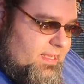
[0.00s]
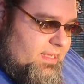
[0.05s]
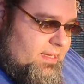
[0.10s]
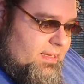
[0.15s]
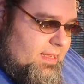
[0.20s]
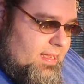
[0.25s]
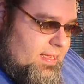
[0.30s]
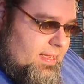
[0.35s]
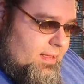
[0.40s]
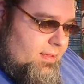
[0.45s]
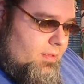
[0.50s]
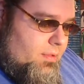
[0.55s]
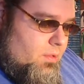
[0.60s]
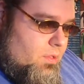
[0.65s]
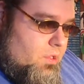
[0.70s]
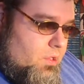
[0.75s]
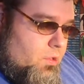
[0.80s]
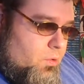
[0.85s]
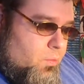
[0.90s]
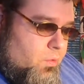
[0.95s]
and
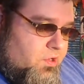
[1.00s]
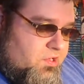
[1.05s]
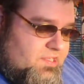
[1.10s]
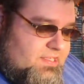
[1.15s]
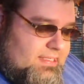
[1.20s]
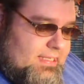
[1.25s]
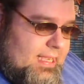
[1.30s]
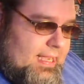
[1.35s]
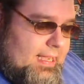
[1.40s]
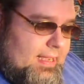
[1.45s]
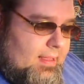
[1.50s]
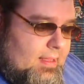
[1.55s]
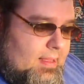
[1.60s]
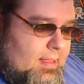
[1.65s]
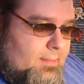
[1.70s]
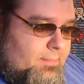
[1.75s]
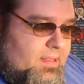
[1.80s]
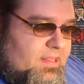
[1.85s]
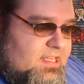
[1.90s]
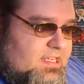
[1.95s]
we'll see.
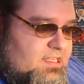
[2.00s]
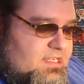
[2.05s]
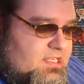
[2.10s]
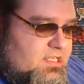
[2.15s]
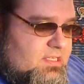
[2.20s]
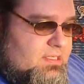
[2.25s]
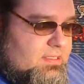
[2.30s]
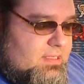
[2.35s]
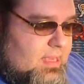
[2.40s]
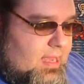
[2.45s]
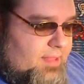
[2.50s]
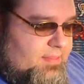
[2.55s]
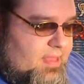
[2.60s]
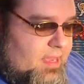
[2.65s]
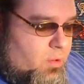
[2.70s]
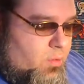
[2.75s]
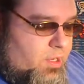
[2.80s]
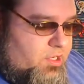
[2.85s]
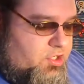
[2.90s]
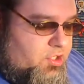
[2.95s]
But this is
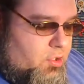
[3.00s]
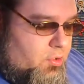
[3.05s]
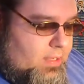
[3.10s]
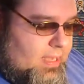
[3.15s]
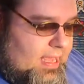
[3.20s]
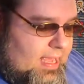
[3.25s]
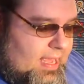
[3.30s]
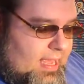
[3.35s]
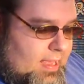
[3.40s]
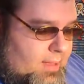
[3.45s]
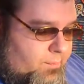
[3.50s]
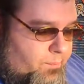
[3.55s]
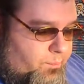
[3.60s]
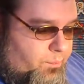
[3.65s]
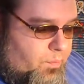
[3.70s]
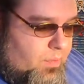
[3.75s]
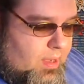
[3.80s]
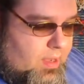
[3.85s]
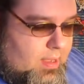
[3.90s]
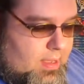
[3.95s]
the original game.
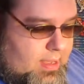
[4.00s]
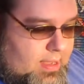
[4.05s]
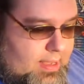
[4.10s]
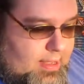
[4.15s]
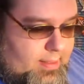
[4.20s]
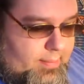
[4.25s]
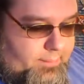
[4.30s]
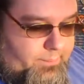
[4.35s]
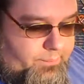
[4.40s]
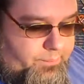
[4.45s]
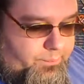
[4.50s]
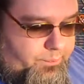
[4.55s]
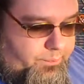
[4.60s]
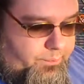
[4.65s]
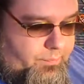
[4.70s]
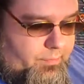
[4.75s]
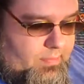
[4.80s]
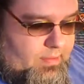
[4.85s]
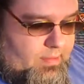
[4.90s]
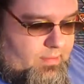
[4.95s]

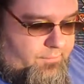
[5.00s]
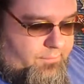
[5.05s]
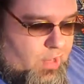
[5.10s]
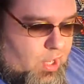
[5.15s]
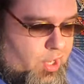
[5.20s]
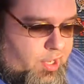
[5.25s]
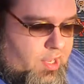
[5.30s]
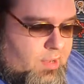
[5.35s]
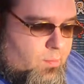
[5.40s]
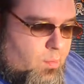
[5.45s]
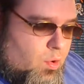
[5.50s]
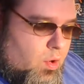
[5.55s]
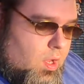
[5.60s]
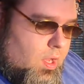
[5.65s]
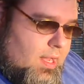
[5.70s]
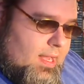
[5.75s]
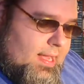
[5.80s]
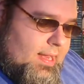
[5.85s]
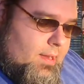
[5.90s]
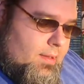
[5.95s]
Volume 1.
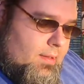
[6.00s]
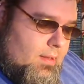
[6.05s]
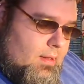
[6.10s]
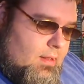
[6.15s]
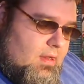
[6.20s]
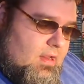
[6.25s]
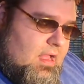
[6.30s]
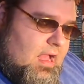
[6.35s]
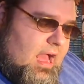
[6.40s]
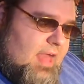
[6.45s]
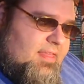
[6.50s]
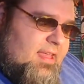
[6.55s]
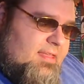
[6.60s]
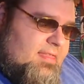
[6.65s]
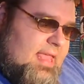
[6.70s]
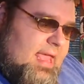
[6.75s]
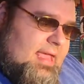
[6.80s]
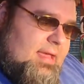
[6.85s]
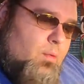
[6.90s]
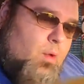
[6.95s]
I
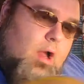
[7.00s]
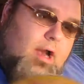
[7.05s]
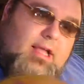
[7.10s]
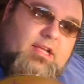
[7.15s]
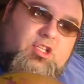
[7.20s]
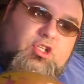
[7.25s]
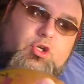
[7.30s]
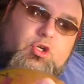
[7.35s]
think they wanted